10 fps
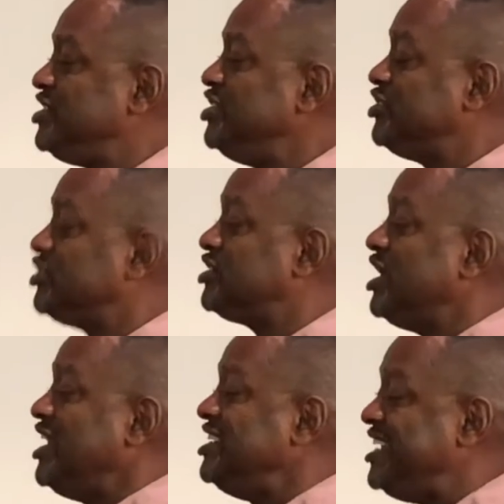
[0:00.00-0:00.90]
Jesus,
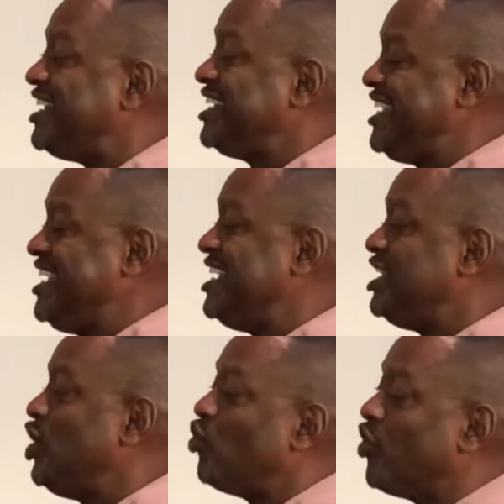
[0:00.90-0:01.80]
yet
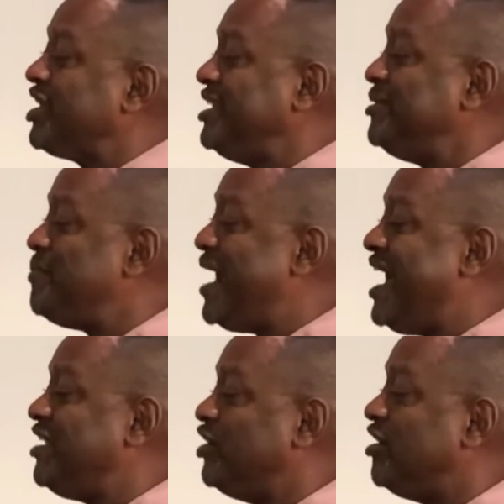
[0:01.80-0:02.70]
again, working in the
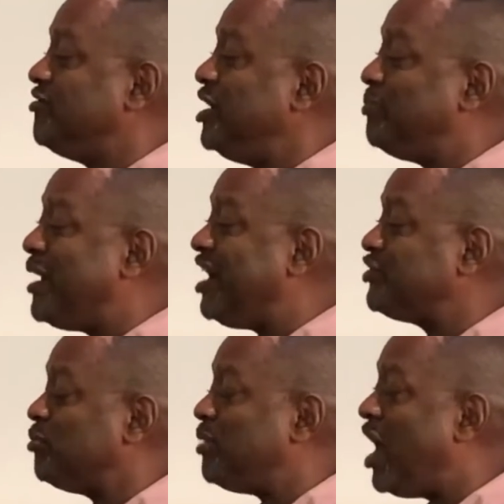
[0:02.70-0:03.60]
mind of the
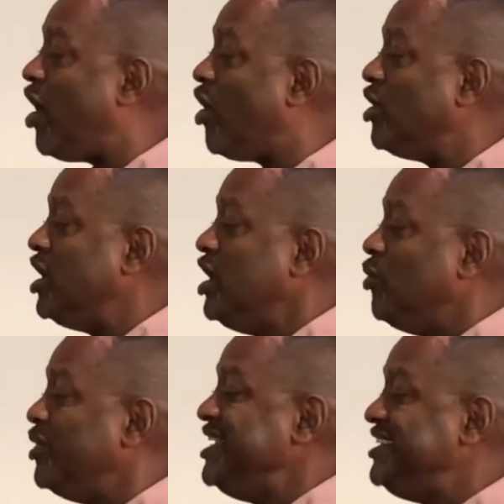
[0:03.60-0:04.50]
Apostle
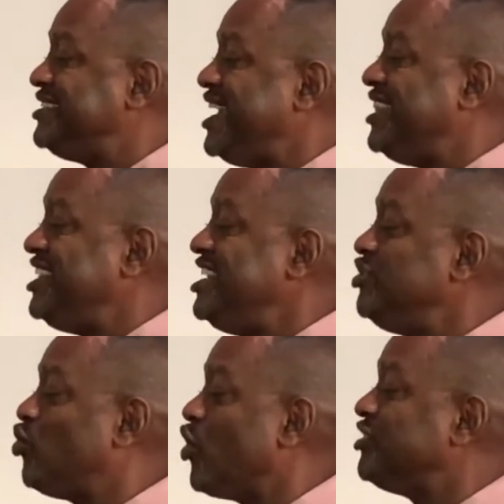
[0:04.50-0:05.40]
Paul when he said
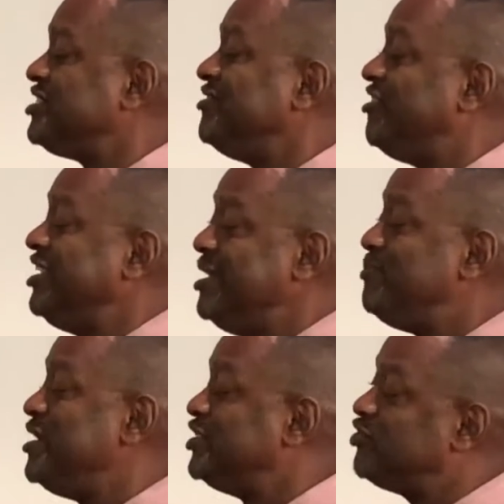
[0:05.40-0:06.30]
these words in
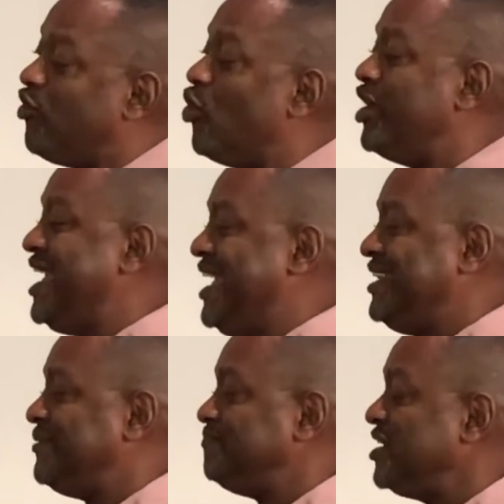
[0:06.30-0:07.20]
Philippians 4 and
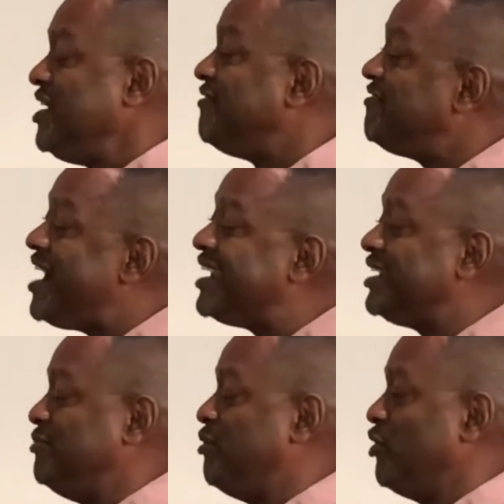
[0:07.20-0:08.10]
8.
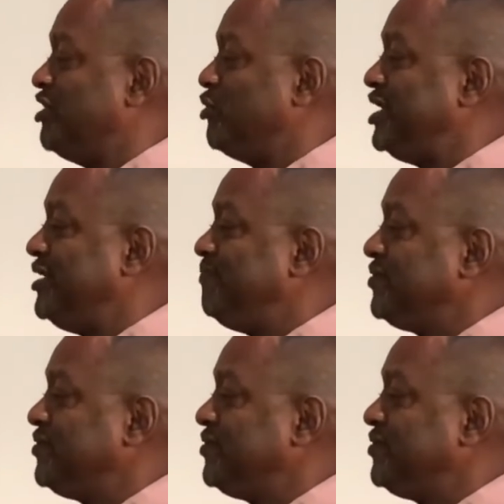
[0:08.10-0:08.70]
Finally, brethren,